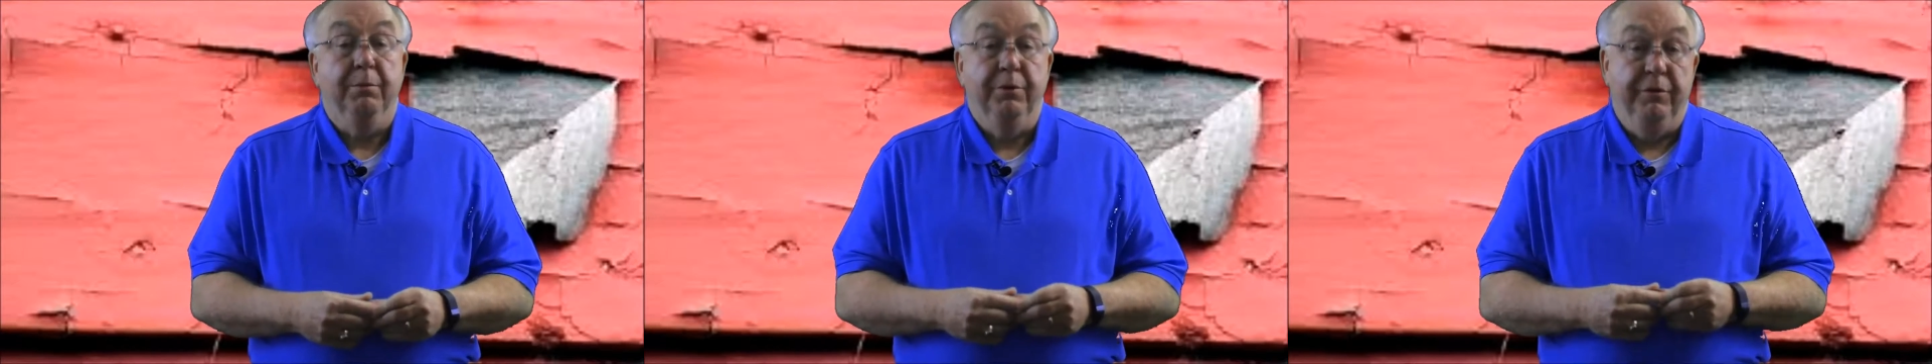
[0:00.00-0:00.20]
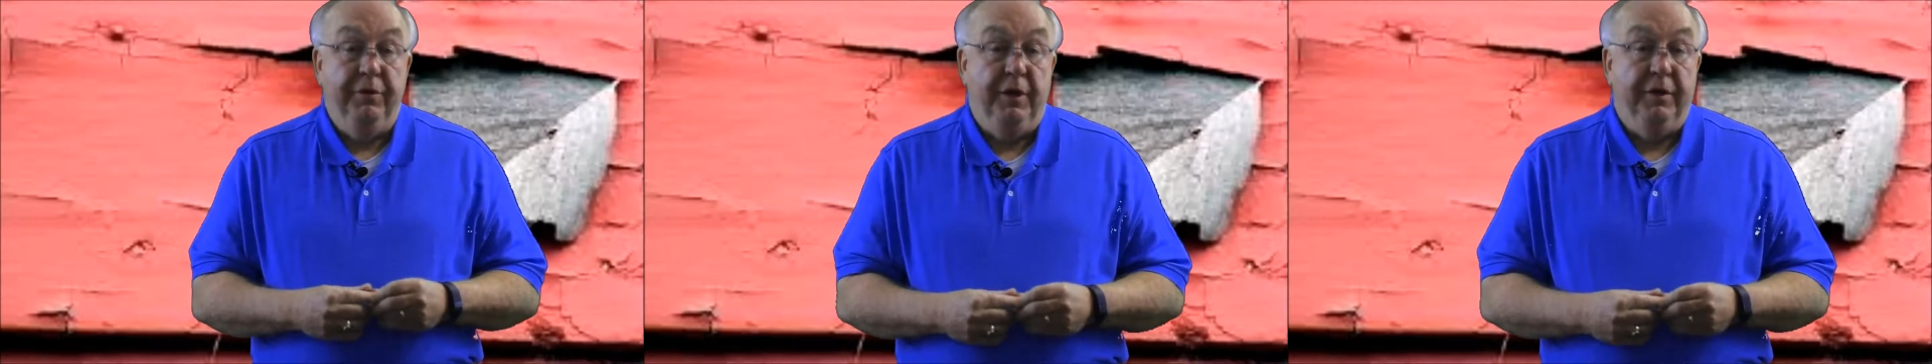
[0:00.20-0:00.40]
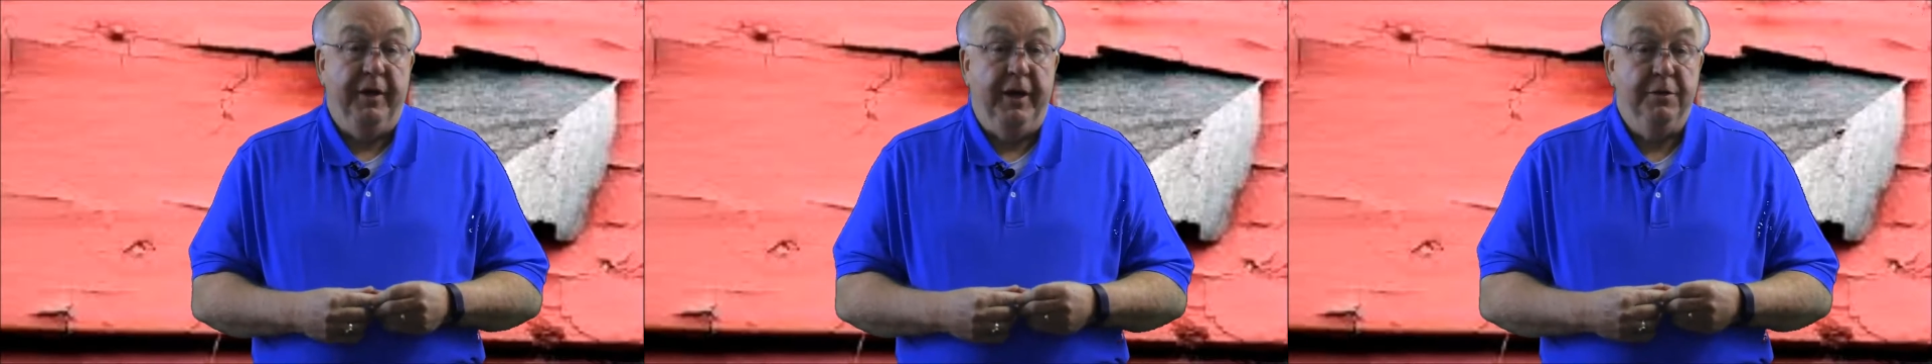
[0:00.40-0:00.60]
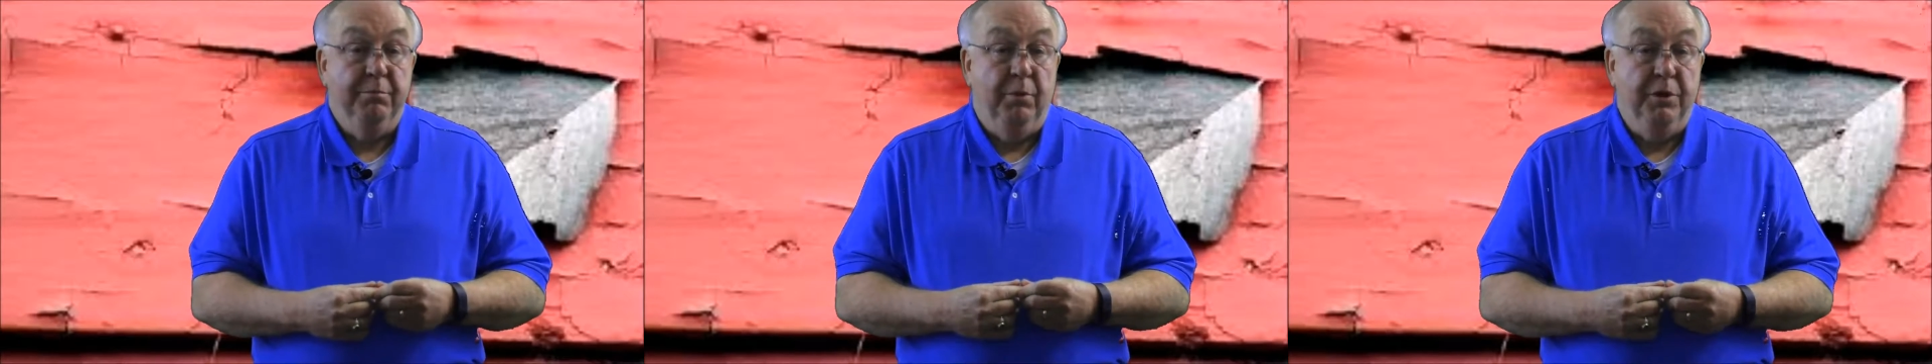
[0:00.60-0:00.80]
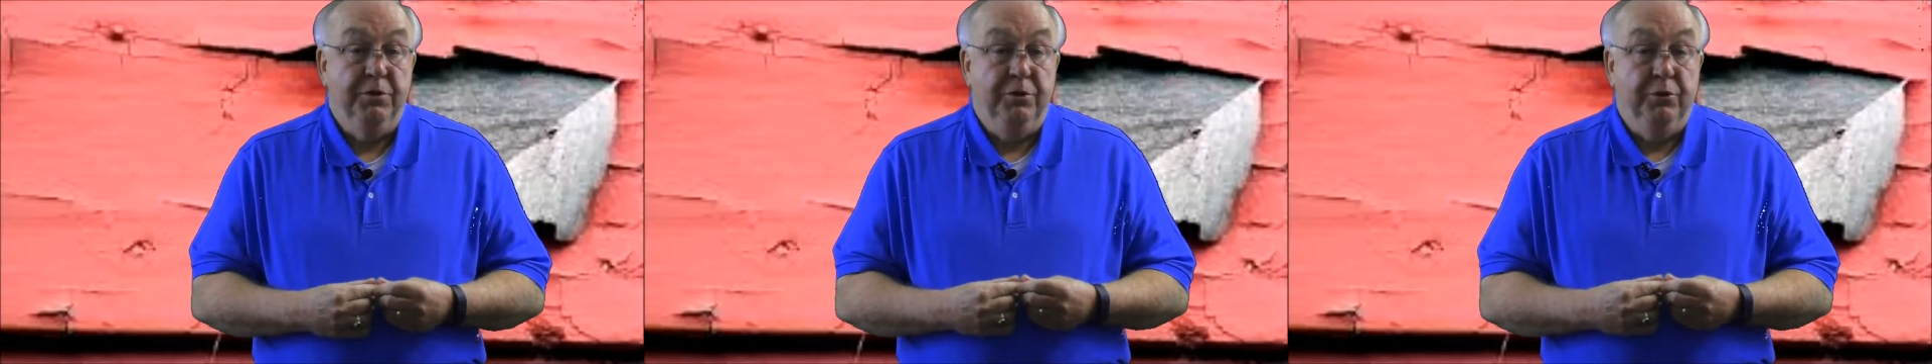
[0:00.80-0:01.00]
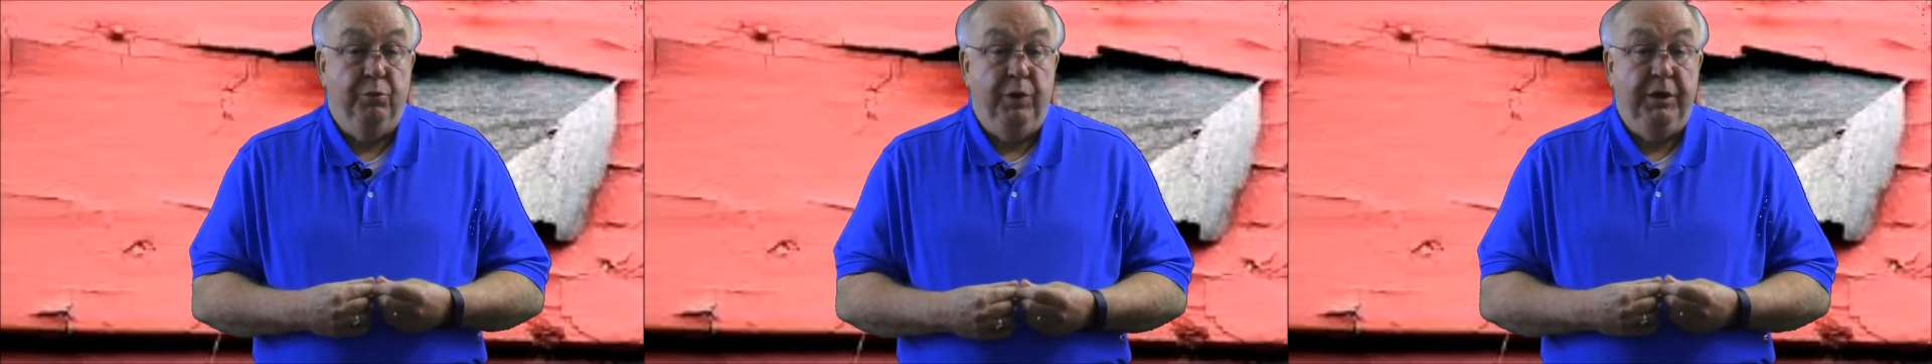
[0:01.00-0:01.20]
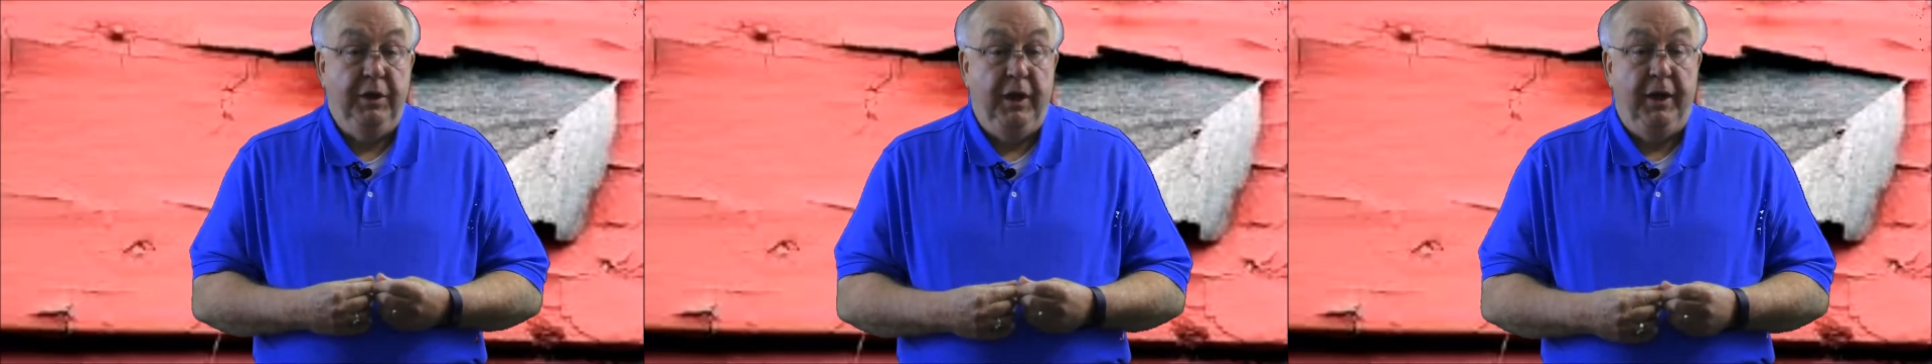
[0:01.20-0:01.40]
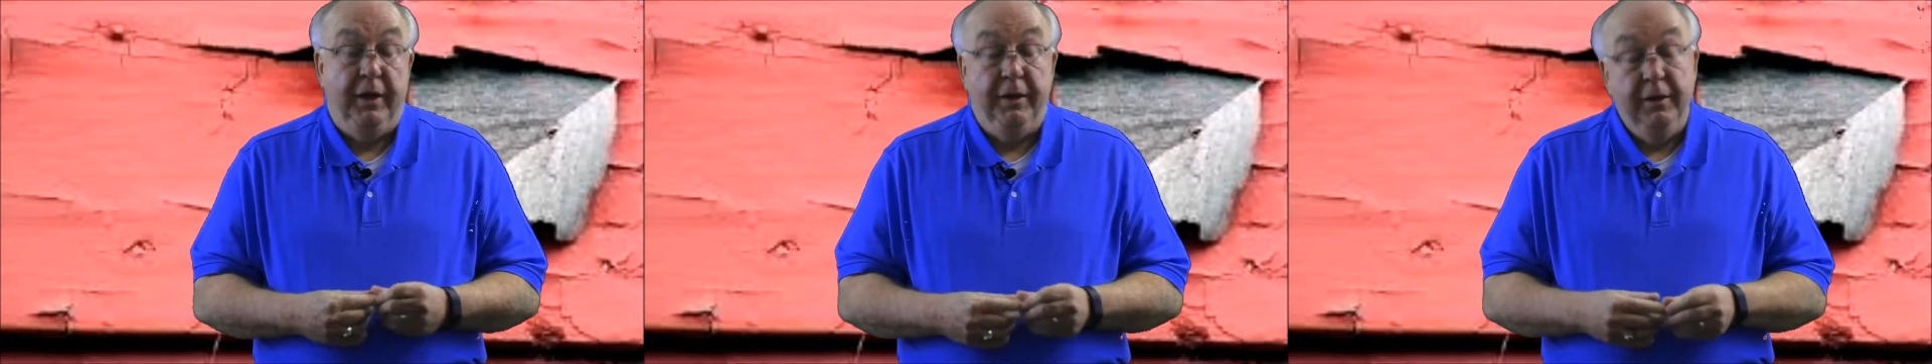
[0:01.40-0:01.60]
prevent that as much as we
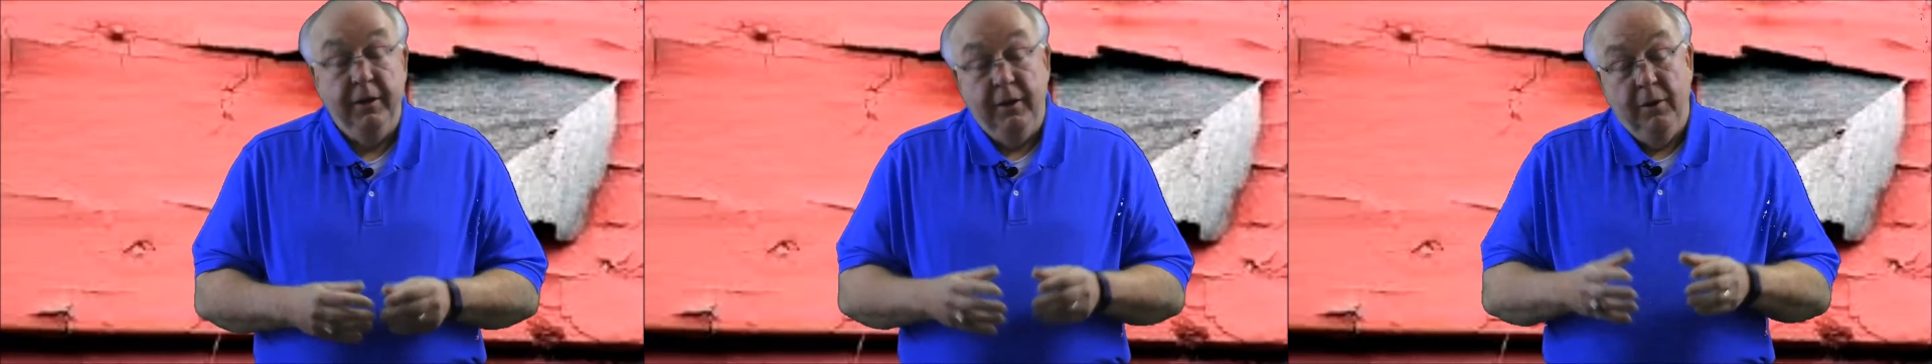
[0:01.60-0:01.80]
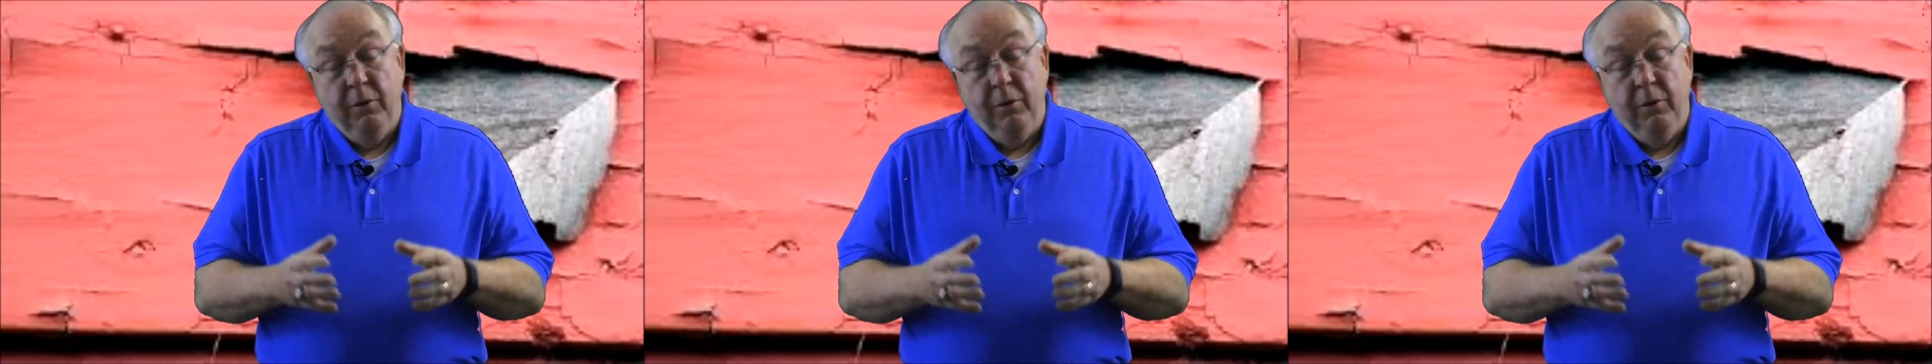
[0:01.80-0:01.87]
can.